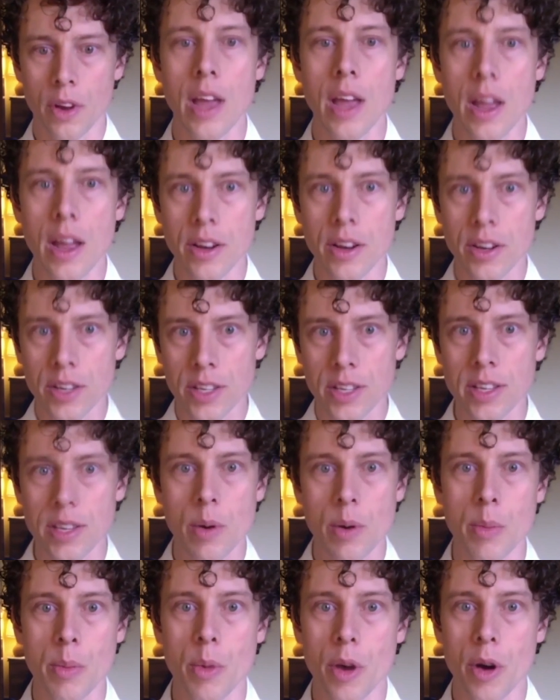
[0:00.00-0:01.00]
Yeah, just to
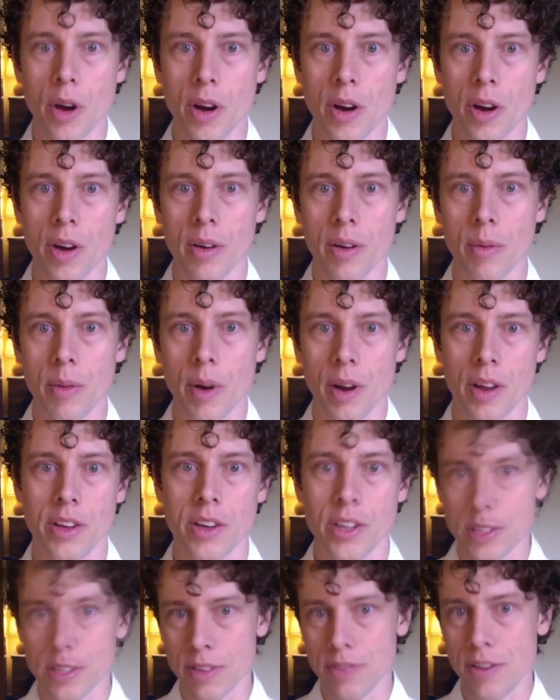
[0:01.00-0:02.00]
say one more,
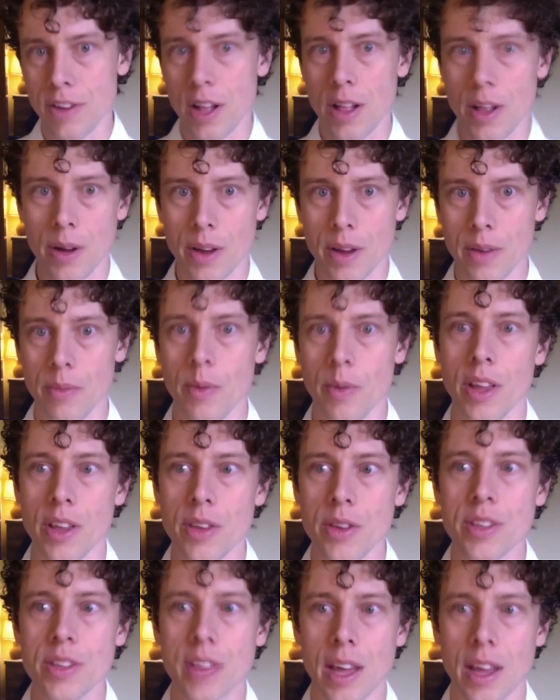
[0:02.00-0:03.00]
just to yeah. follow on what
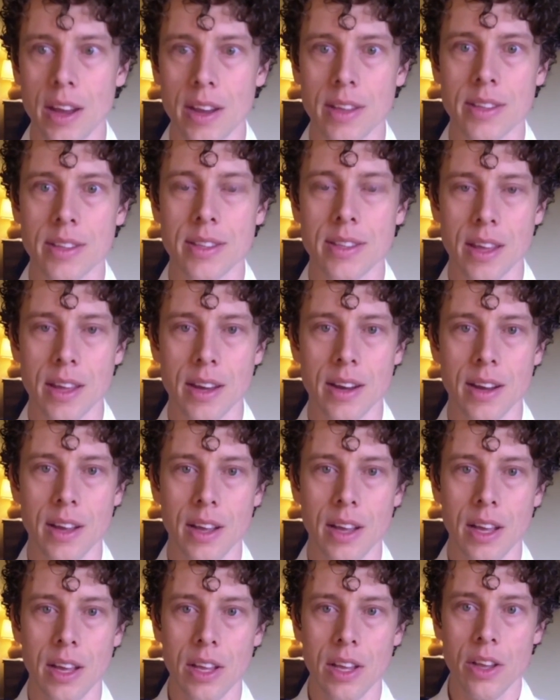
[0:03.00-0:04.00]
you said is that
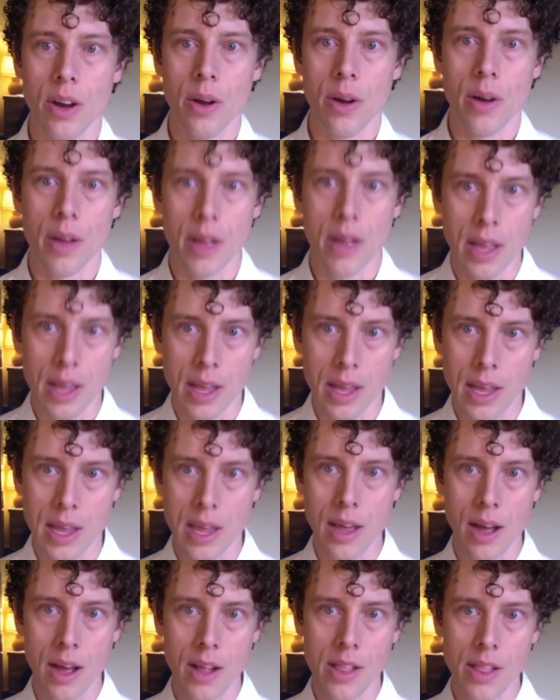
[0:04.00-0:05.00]
you know
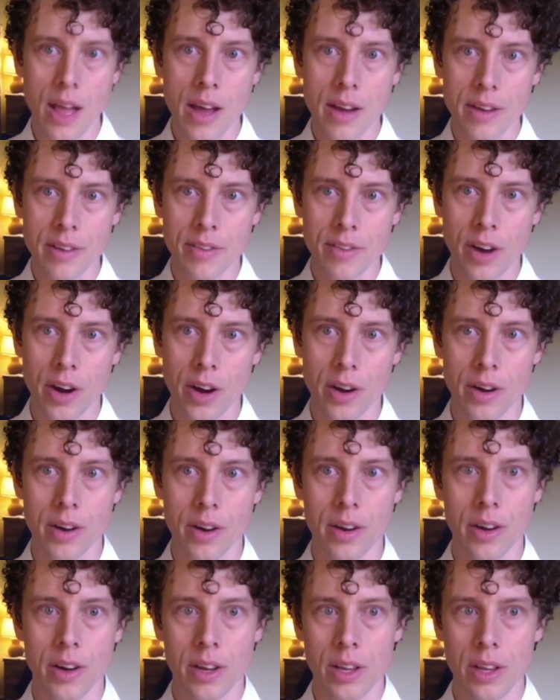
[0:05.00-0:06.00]
a lot of
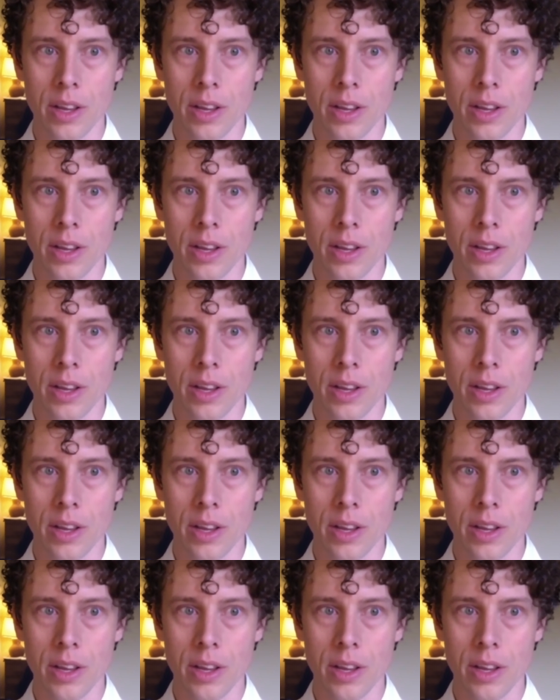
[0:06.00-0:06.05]
our